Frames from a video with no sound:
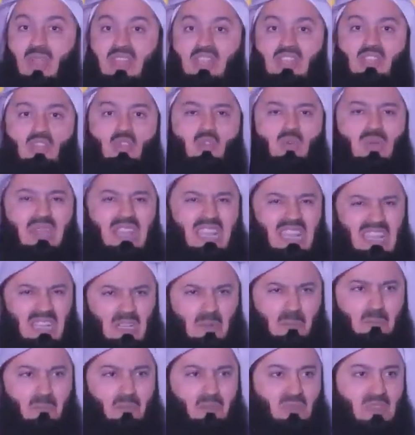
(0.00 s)
when you
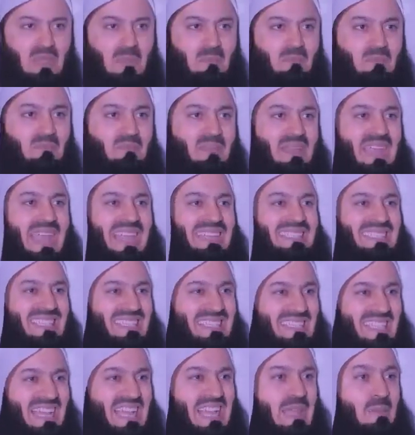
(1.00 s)
help them at a
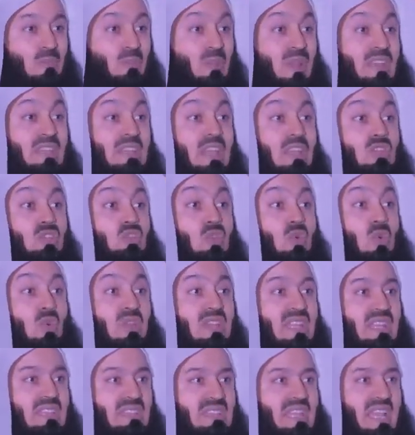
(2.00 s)
time when they do
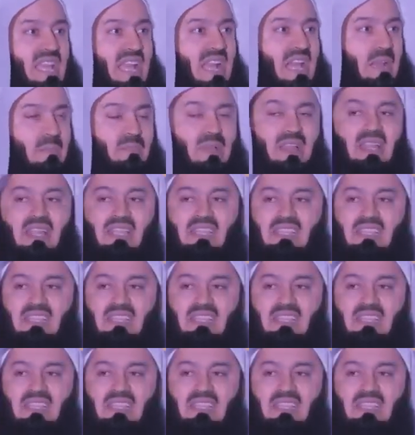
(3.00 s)
need the help,